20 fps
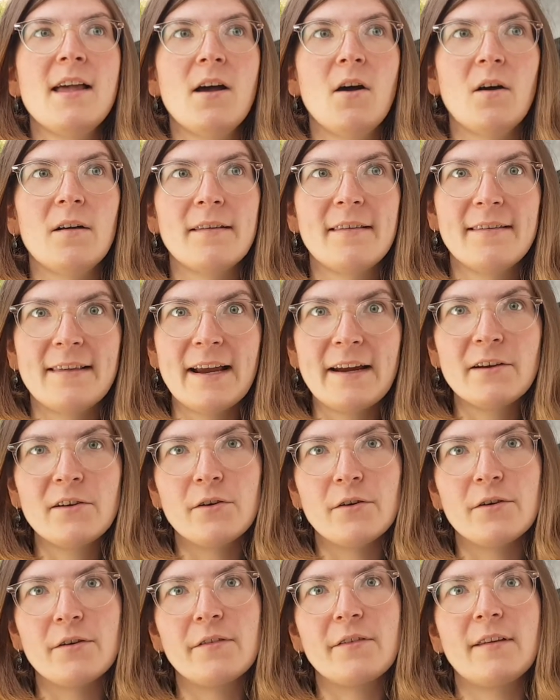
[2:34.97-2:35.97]
on
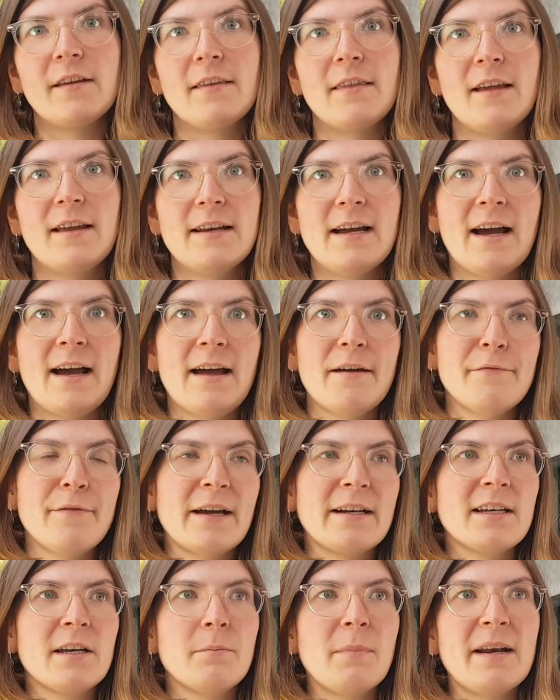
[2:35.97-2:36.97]
sectors that are
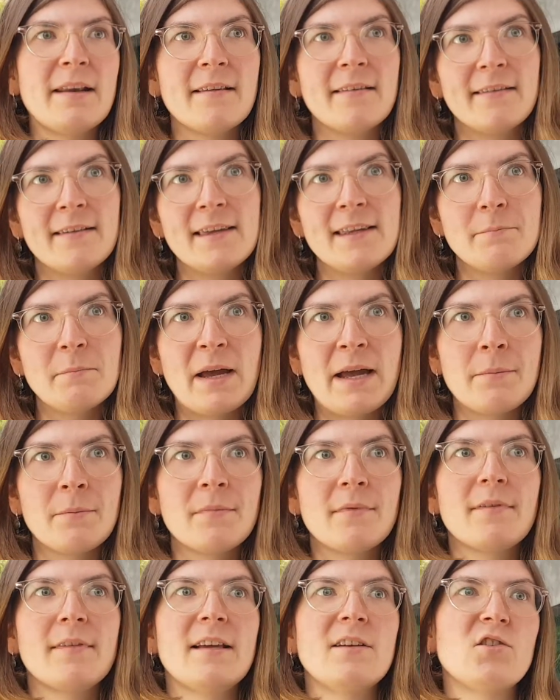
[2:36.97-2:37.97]
affected by the CBAM,
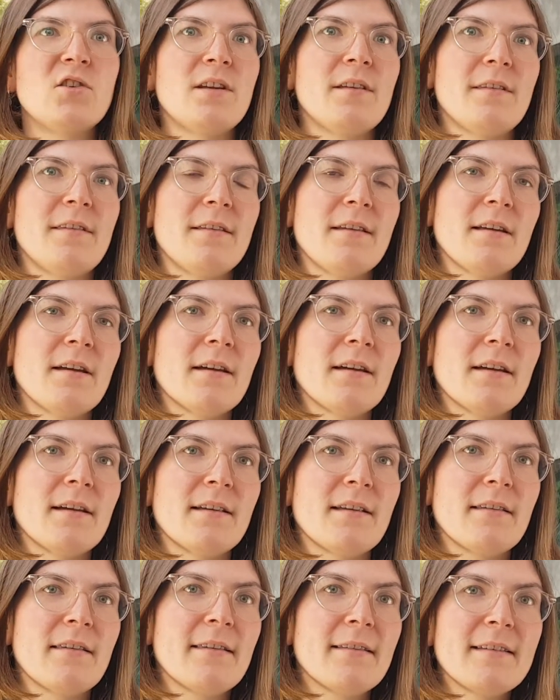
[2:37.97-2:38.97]
such as the
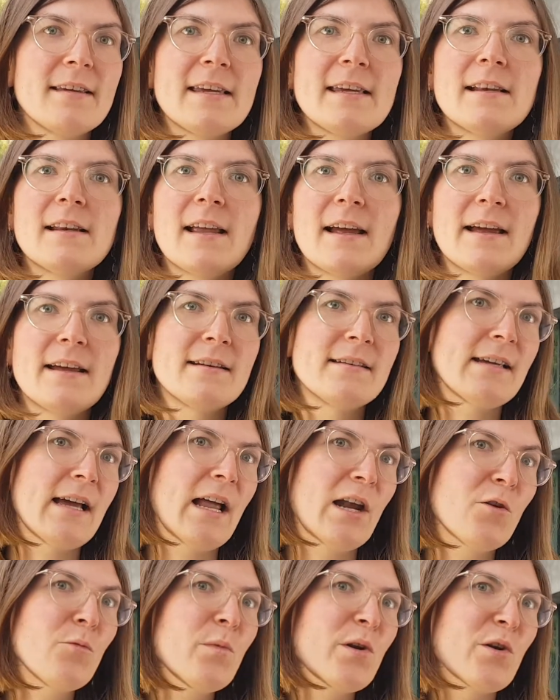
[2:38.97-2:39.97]
steel and
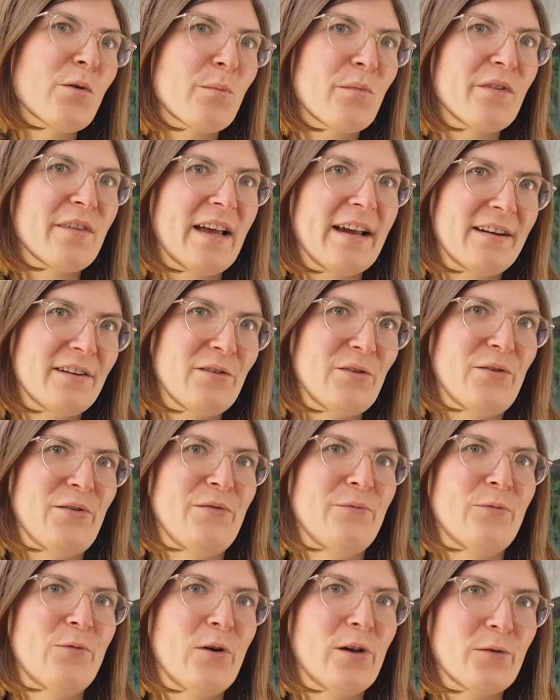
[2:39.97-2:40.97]
aluminum sector
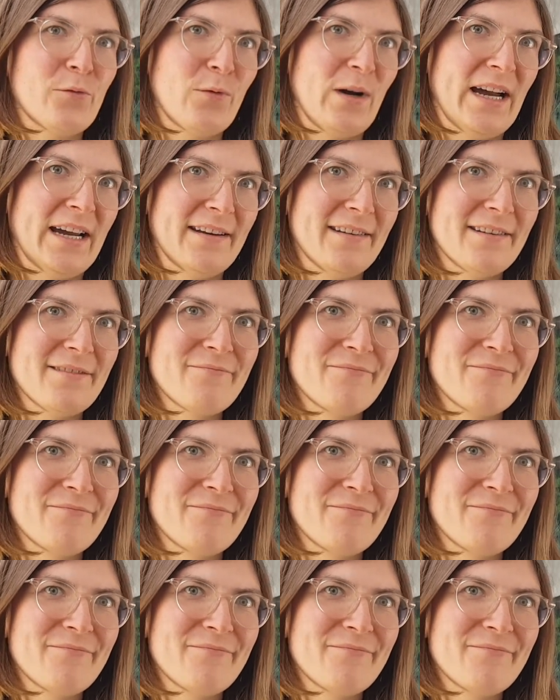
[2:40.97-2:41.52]
worldwide.